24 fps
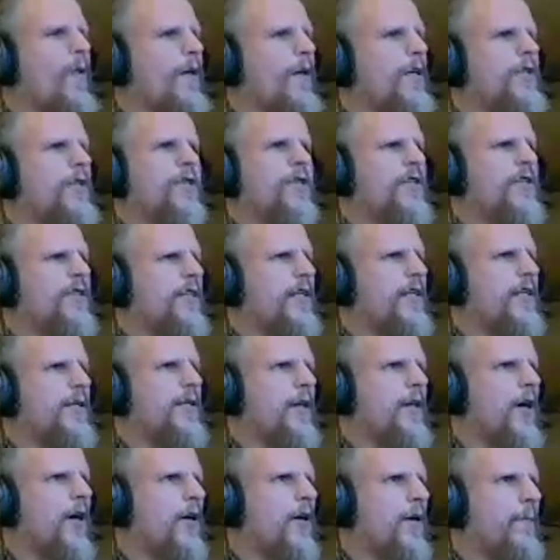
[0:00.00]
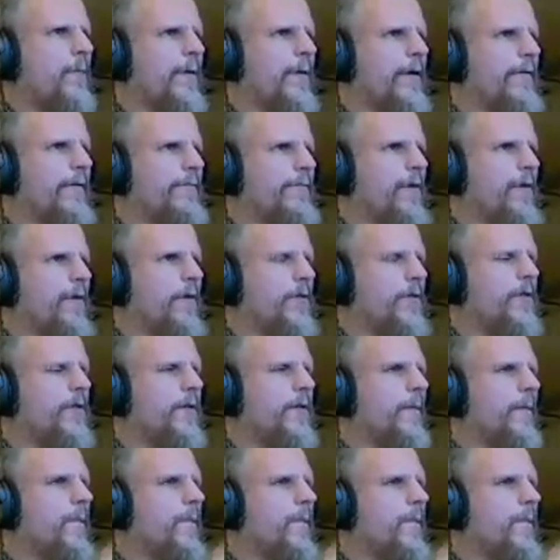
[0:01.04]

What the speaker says: It just didn't dawn on me at first.